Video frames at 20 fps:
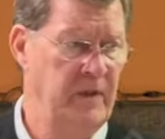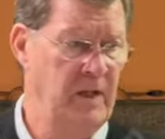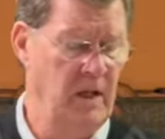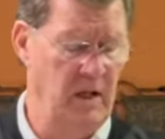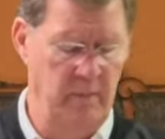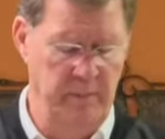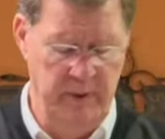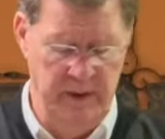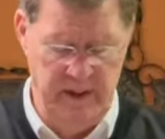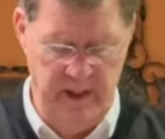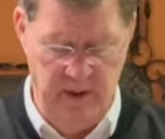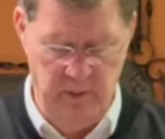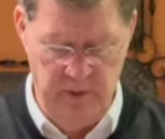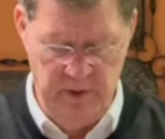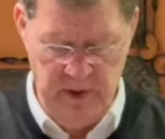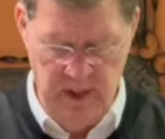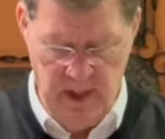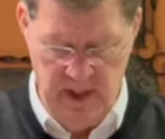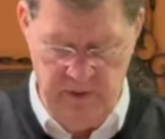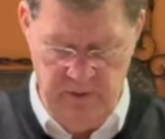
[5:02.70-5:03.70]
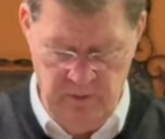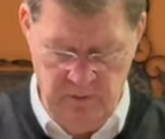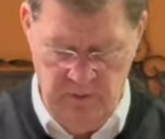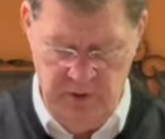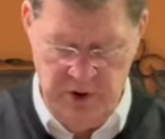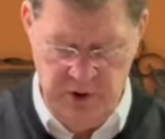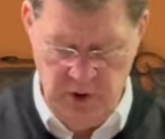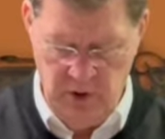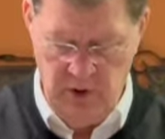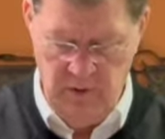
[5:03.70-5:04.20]
but they would not
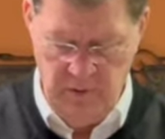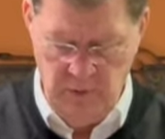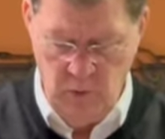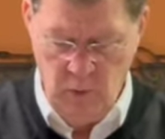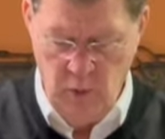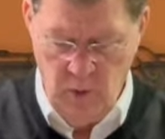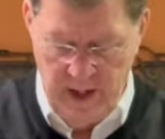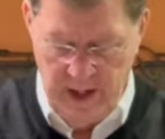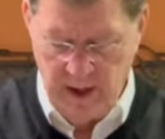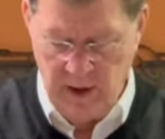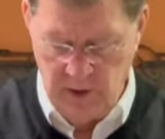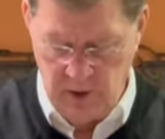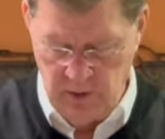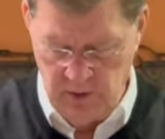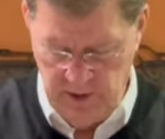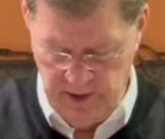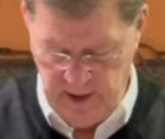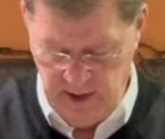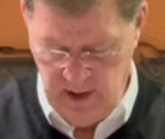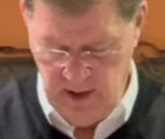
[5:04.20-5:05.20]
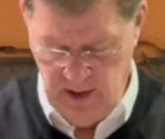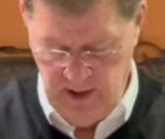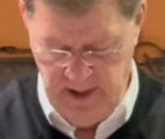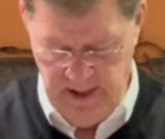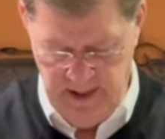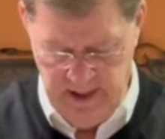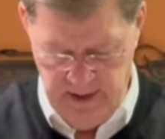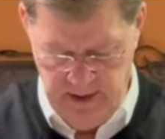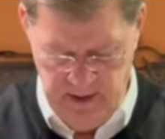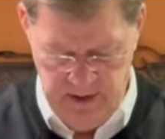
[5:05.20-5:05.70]
serve regularly
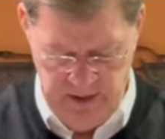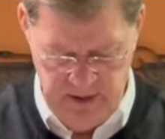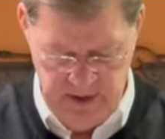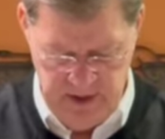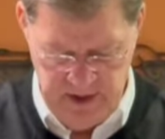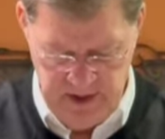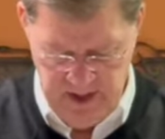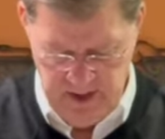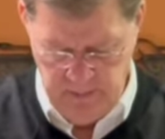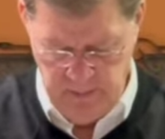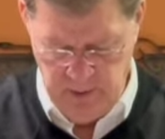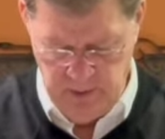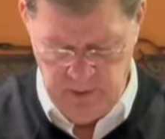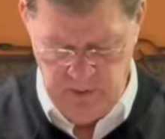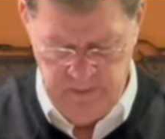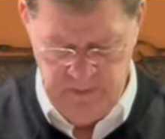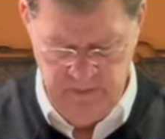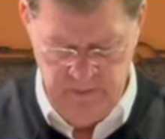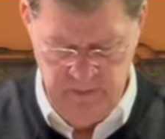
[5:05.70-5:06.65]
in the temple.